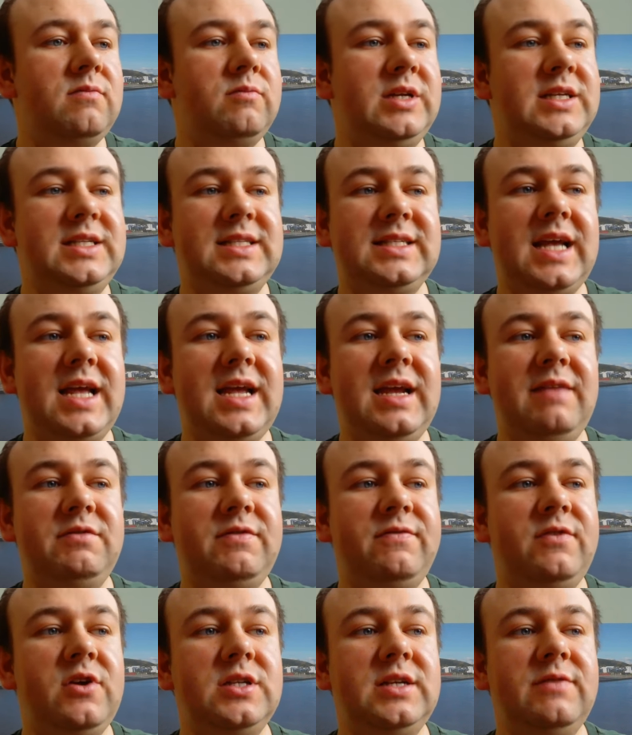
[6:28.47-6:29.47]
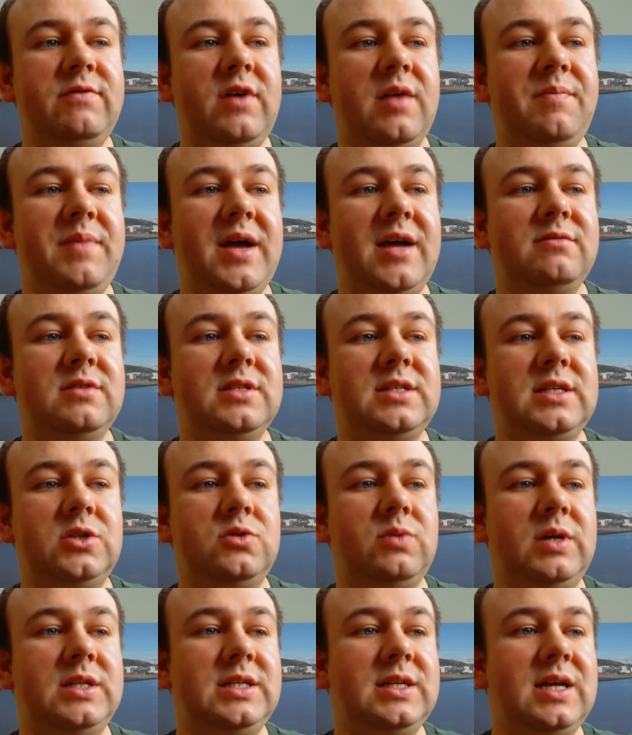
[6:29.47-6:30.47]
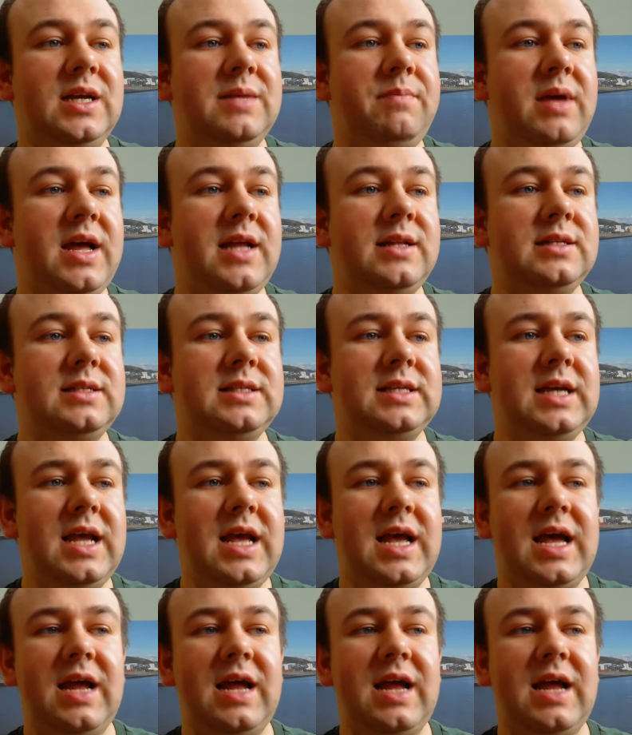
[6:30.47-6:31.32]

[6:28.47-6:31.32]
We saved thirty-five pounds and twenty-nine pence,